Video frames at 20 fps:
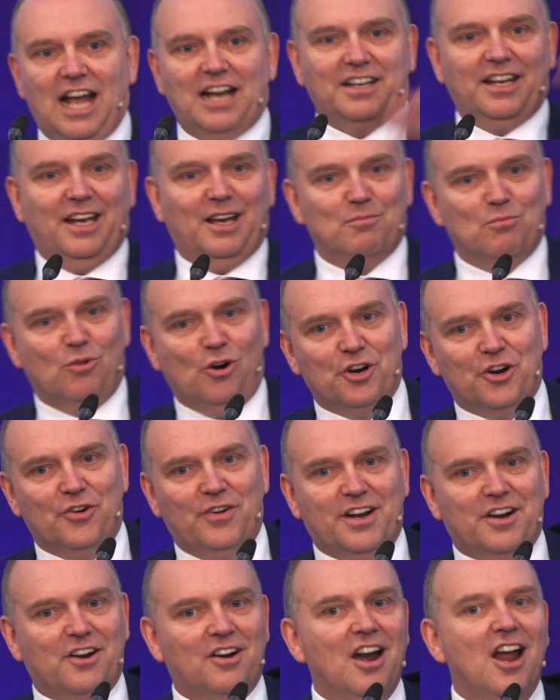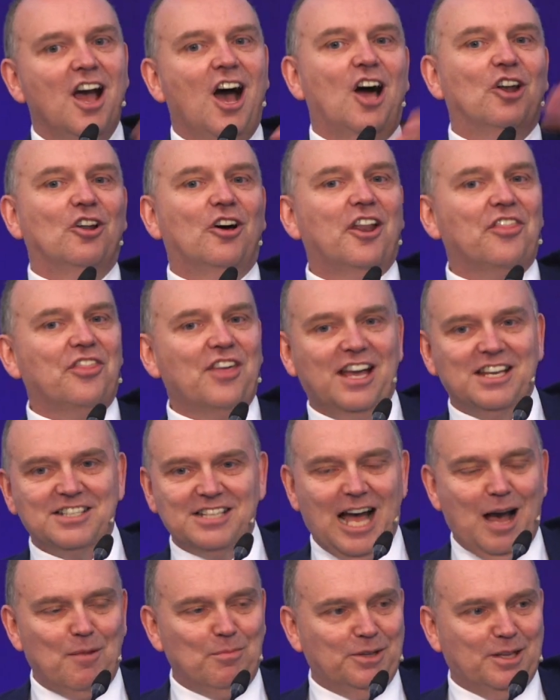acting and moderator, a lot of things
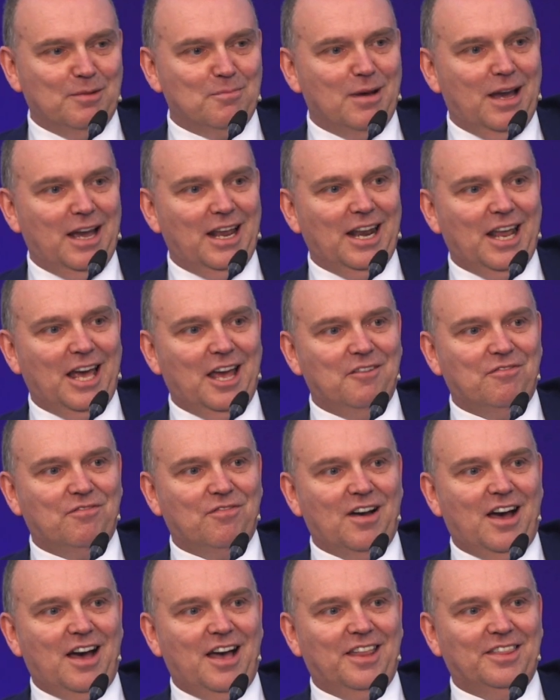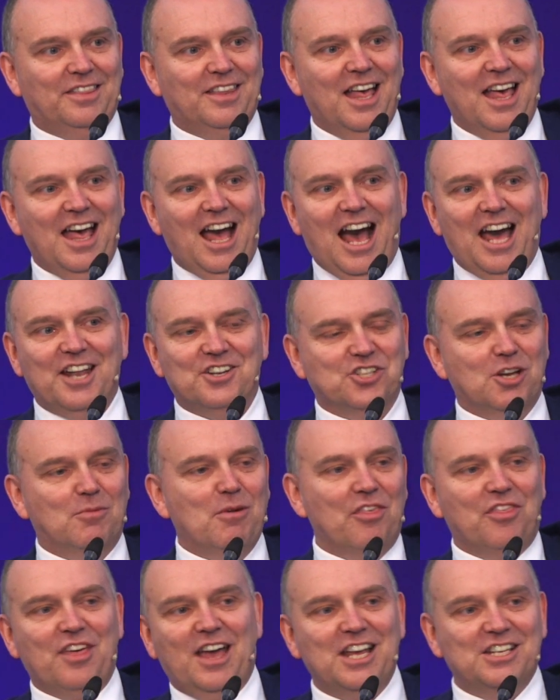happened in my life, and, and some
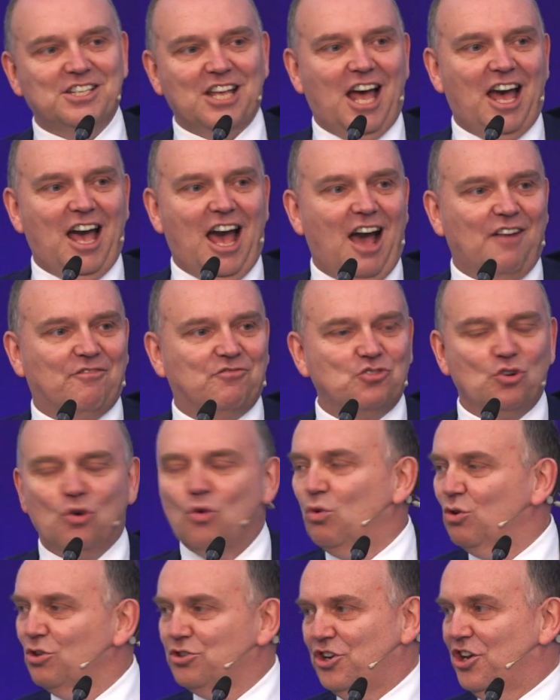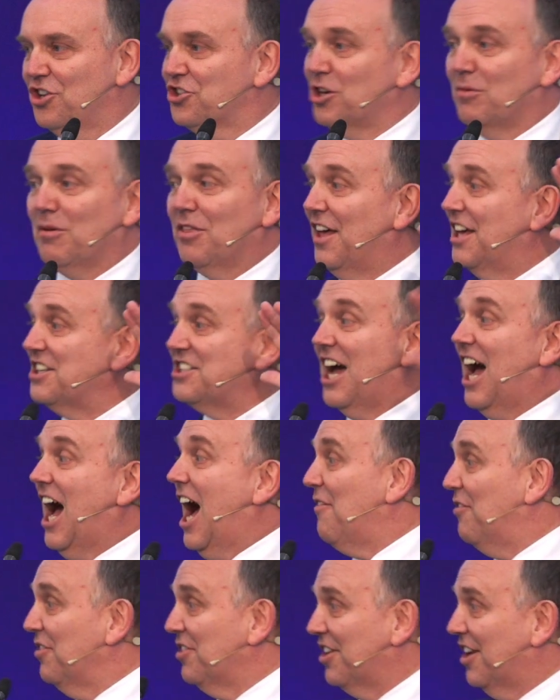of the things I, I've told you and some of the things I
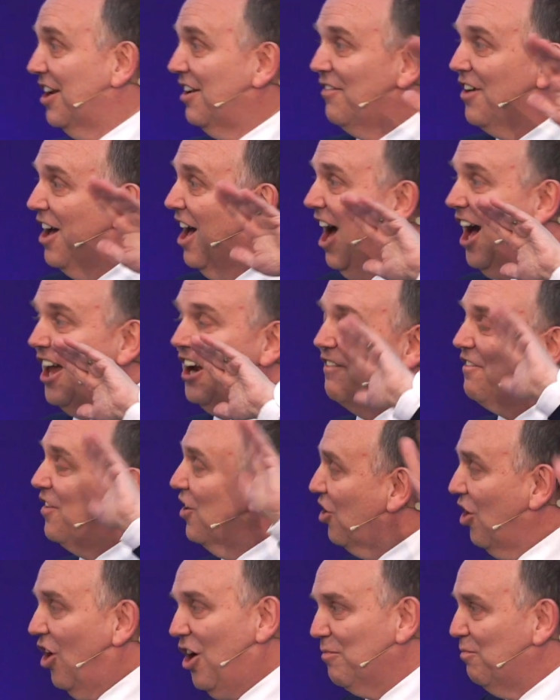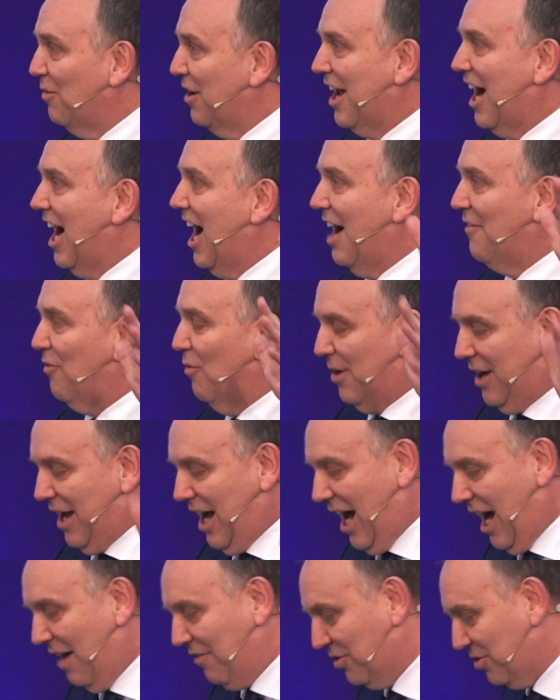haven't, and I've, and I've forgotten what I have and what I
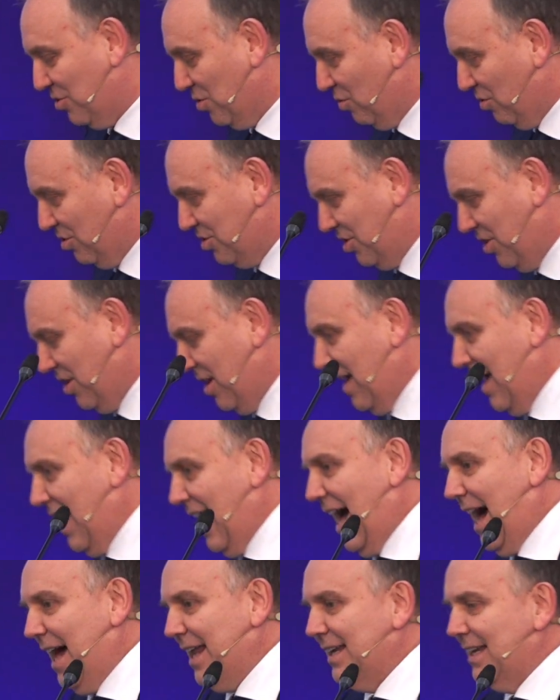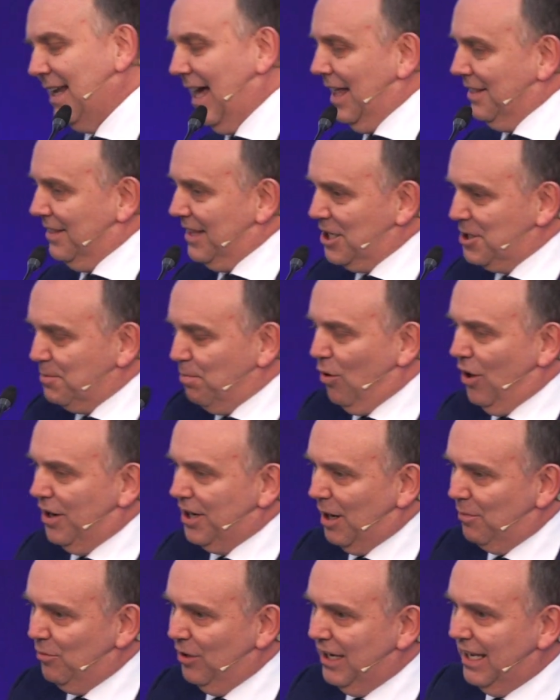haven't told you. And at this point,
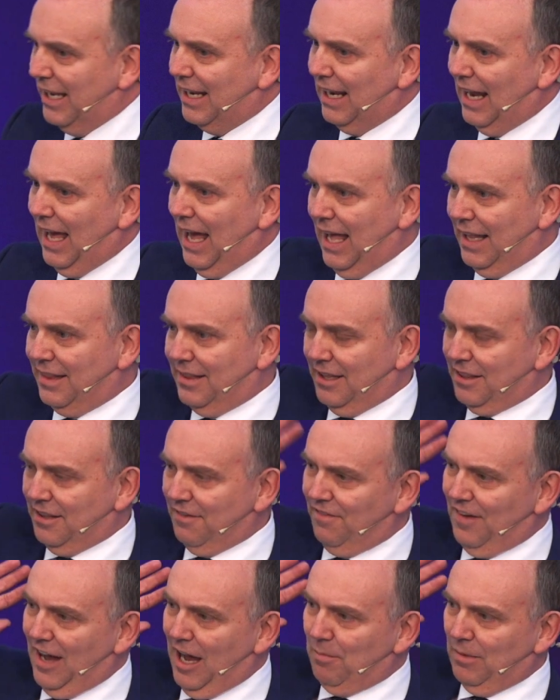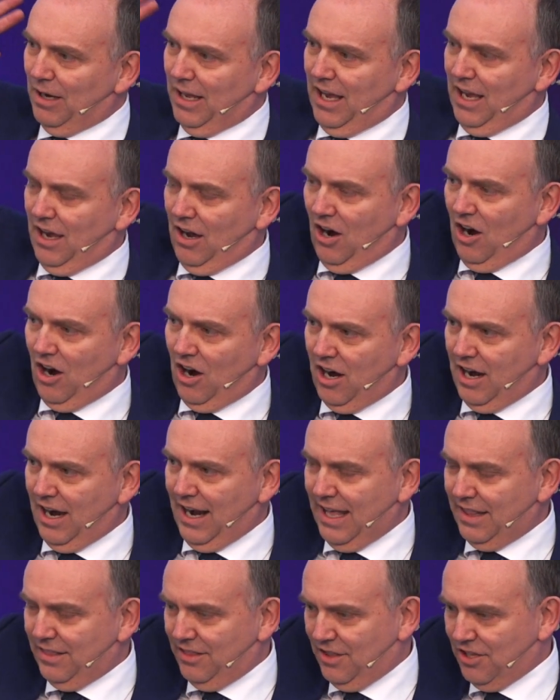I'm really glad that the family are
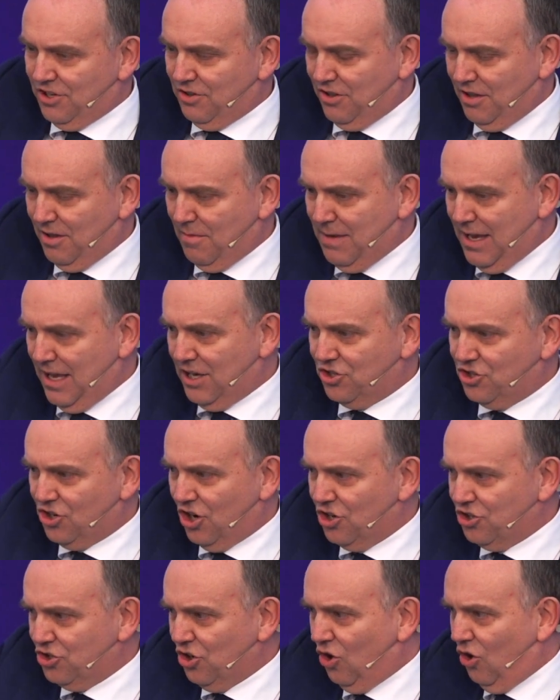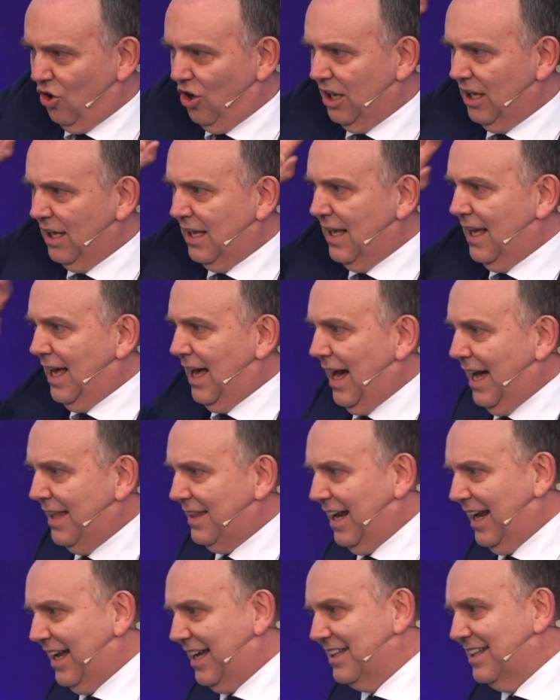in the, the main church hall and
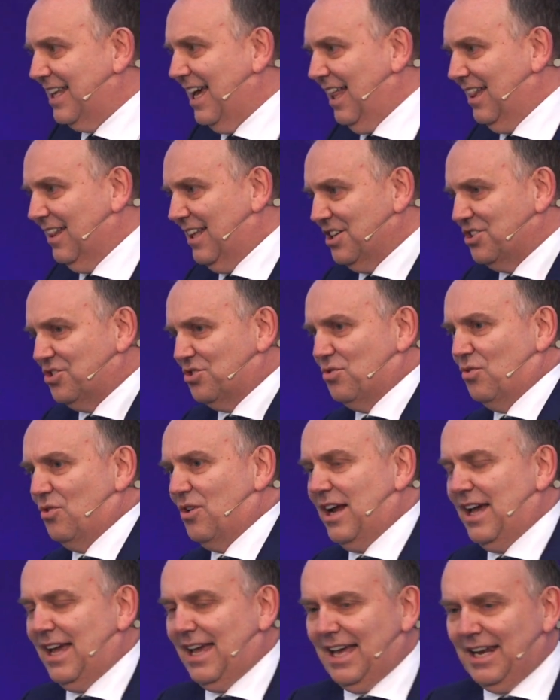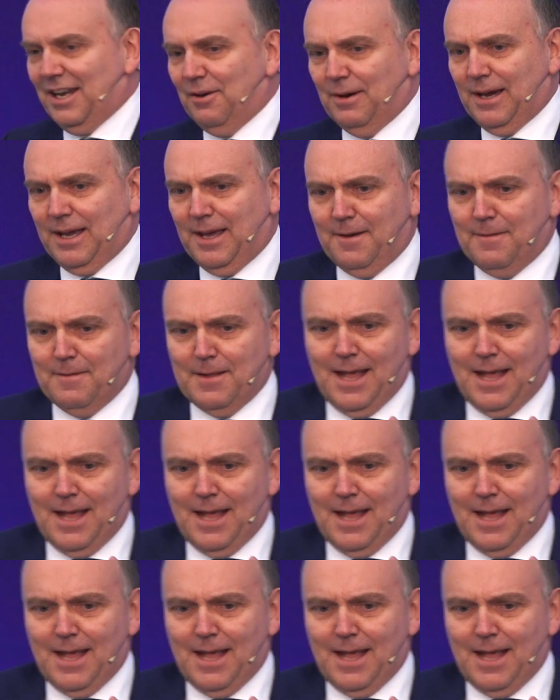that I can tell this story anyway.